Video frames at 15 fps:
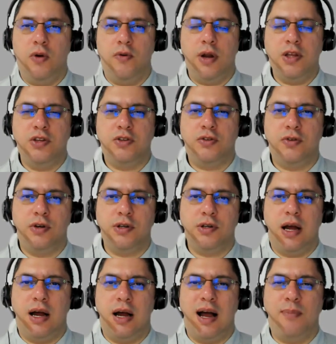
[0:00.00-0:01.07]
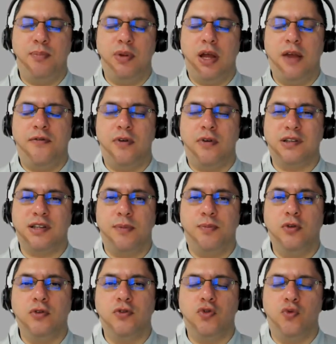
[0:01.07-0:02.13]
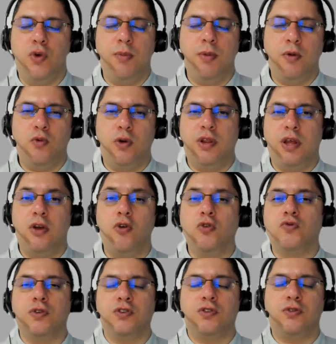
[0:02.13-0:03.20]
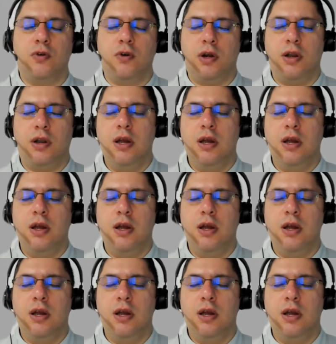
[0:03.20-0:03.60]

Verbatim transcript: registers uh, apply for example to women when they go to a store